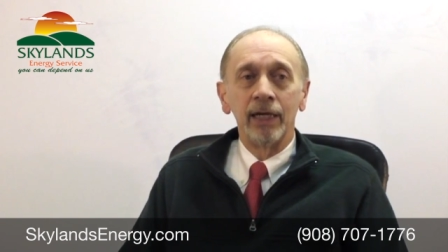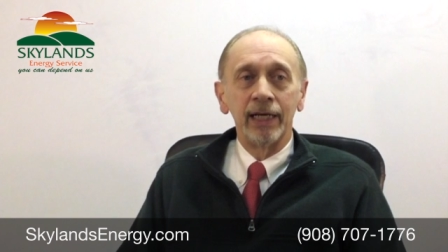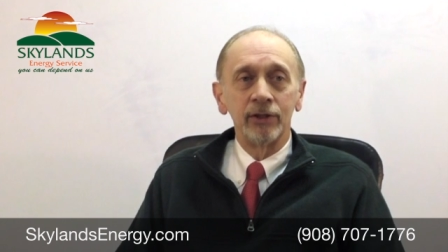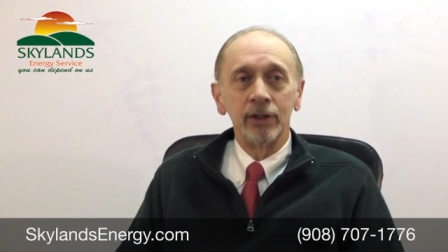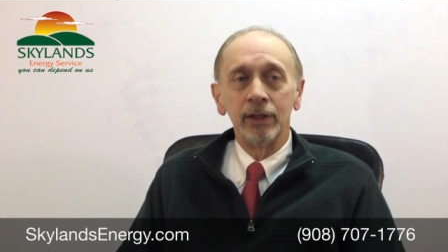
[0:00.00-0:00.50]

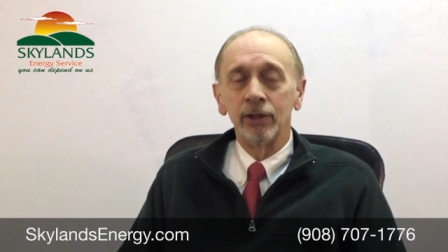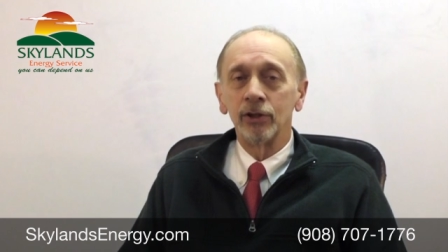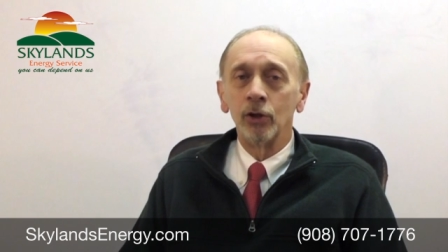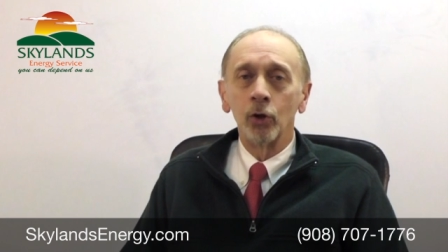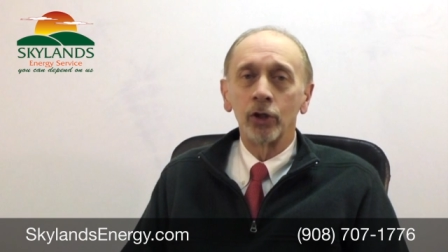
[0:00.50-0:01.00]
as it
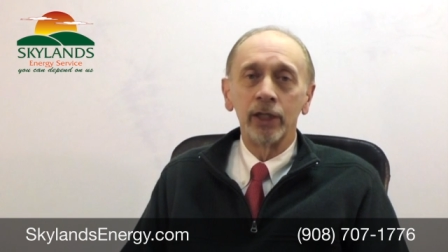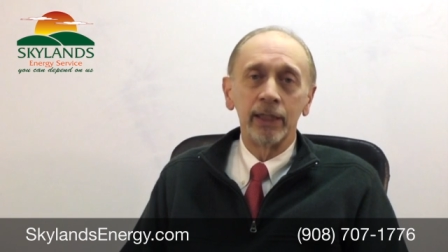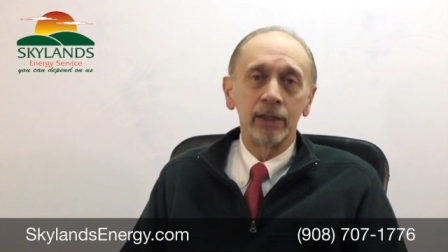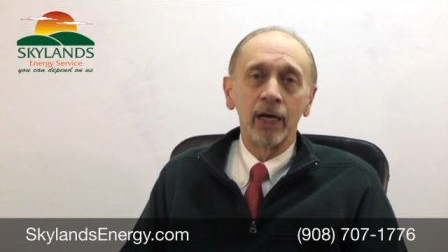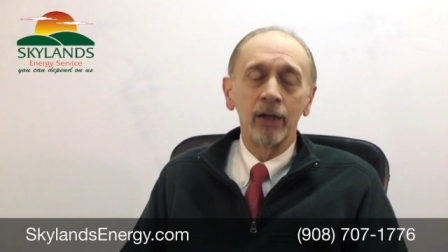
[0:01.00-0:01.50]
is in looking
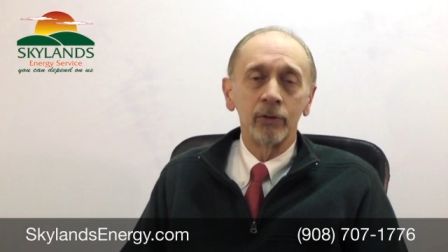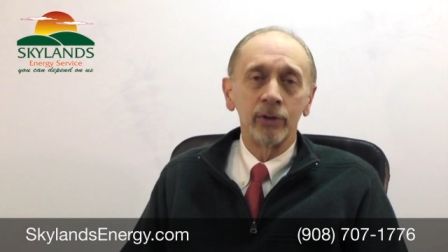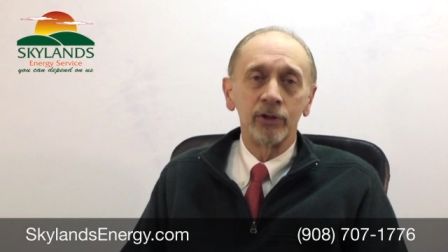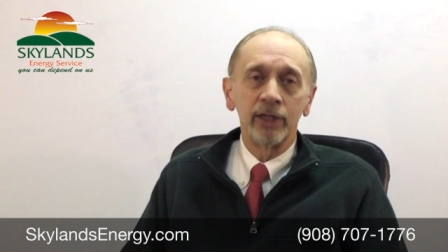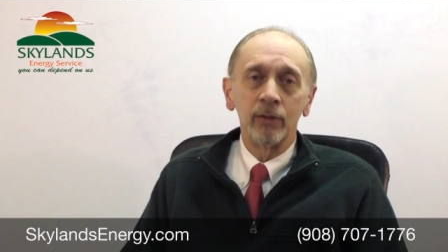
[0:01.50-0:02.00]
at dollar
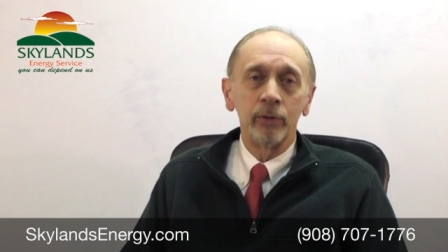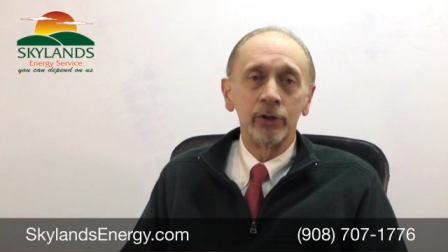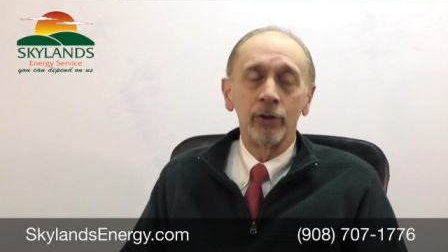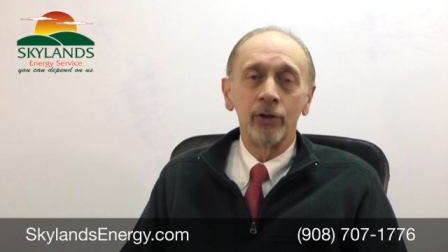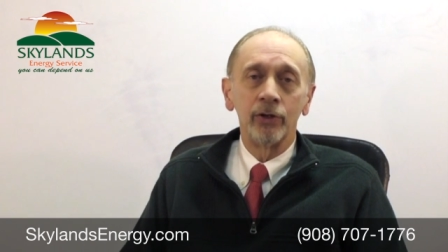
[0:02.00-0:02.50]
and cent
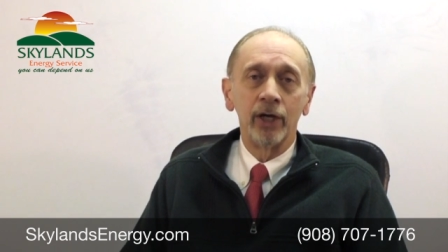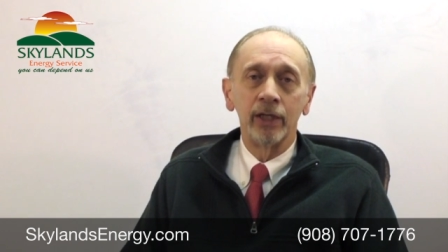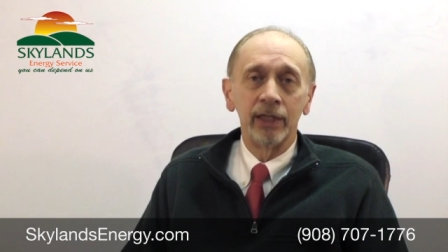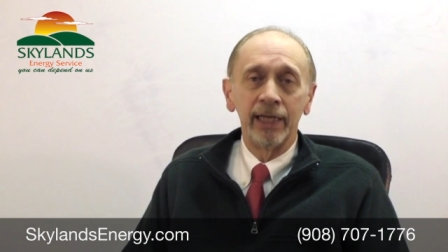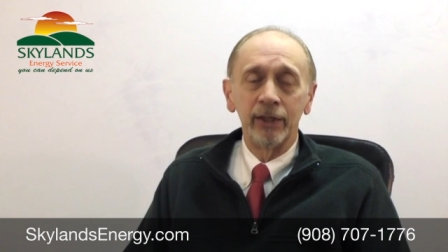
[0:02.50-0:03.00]
return
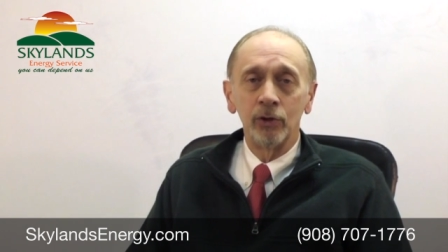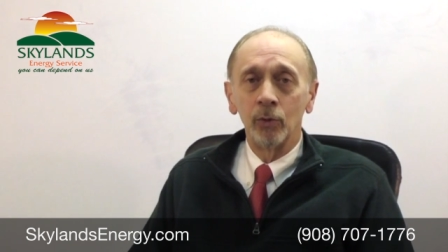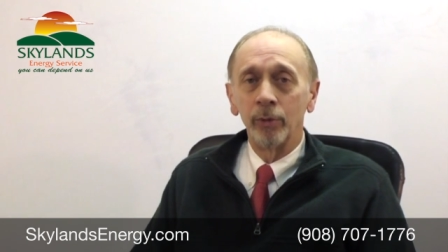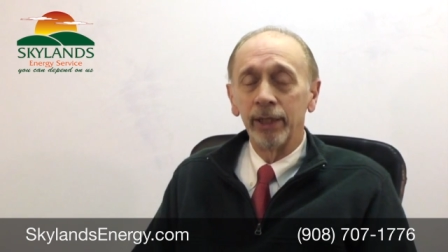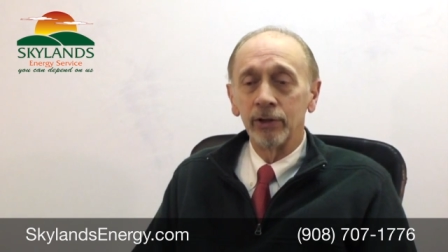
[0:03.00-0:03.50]
on an
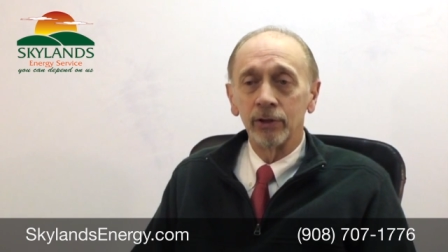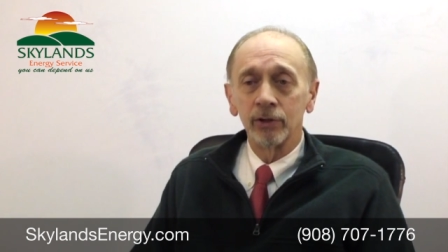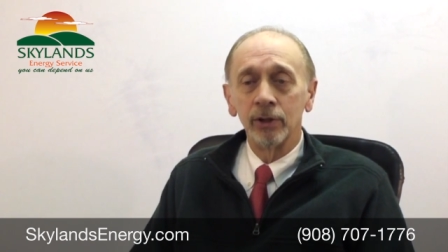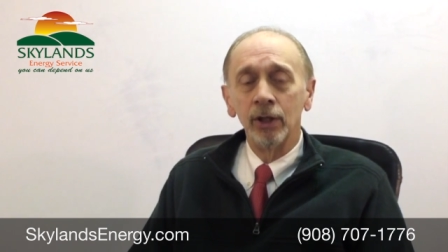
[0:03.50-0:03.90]
annual basis.